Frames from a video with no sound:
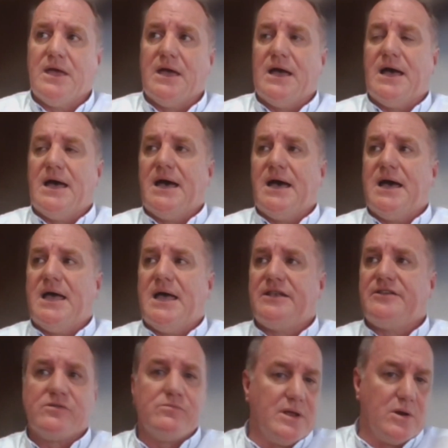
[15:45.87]
it
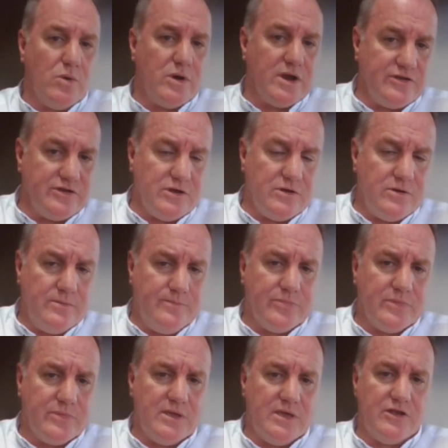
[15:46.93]
doesn't matter what I do
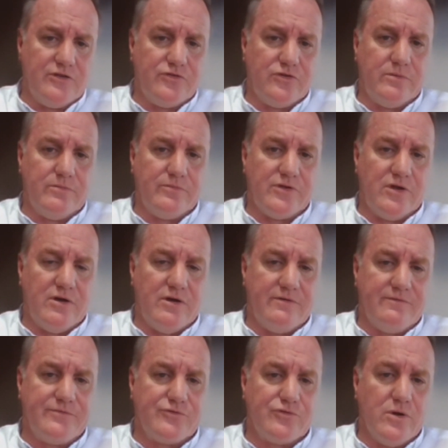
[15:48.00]
in terms
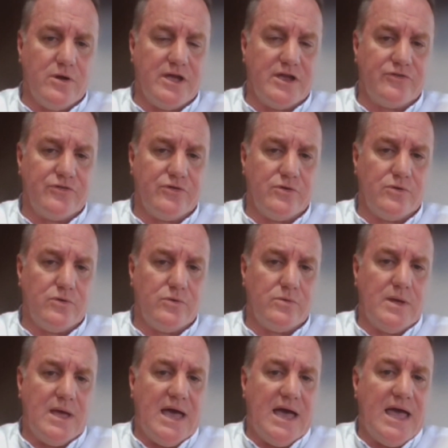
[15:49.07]
of trying
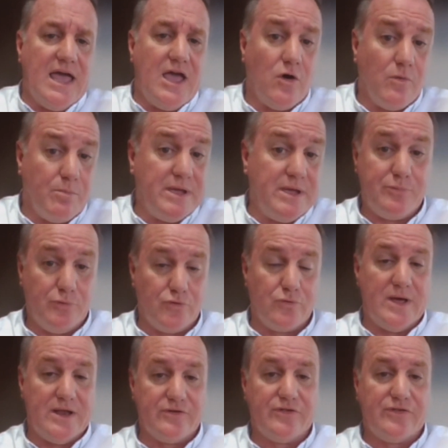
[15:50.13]
to help people
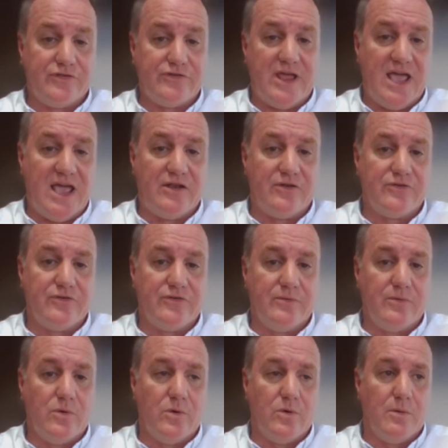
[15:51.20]
to understand
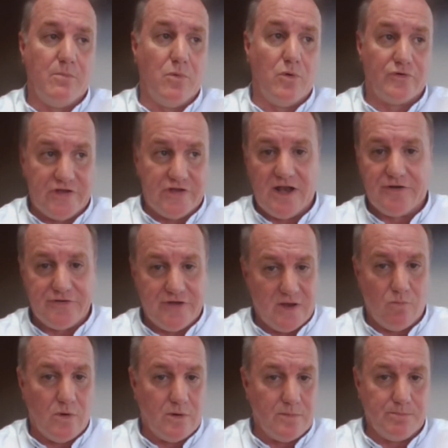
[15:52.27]
mortality
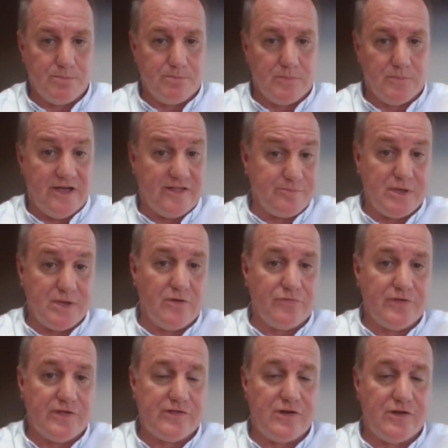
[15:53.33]
and what lies beyond
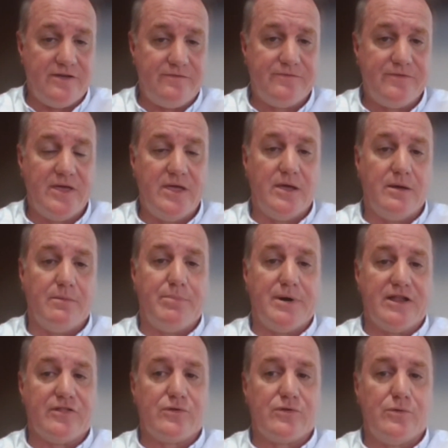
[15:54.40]
this life,
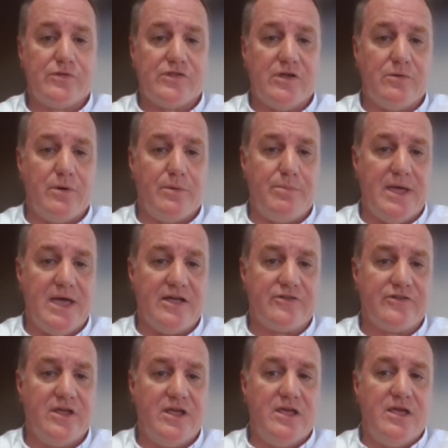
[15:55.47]
but it's also
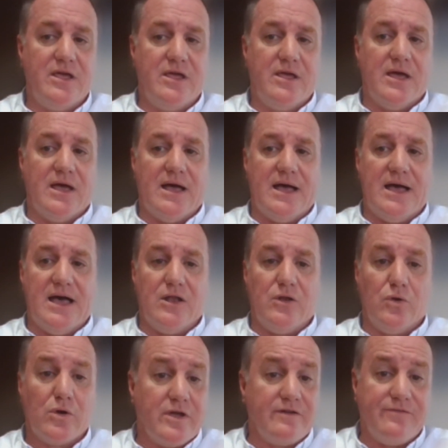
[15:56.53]
about
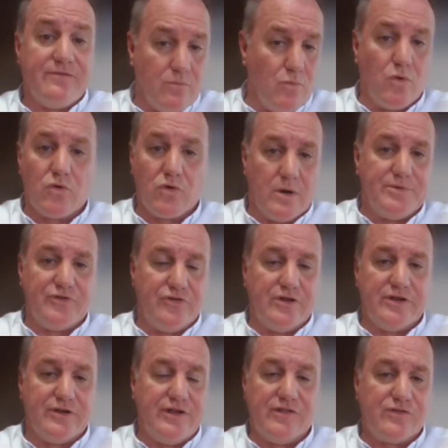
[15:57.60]
looking for more
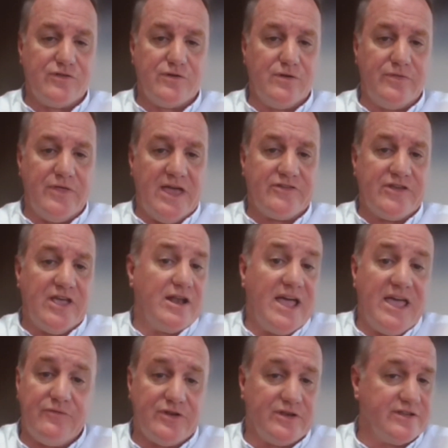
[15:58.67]
opportunities to do that, and I
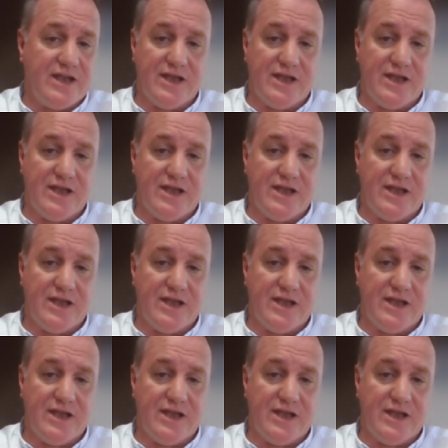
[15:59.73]
haven't done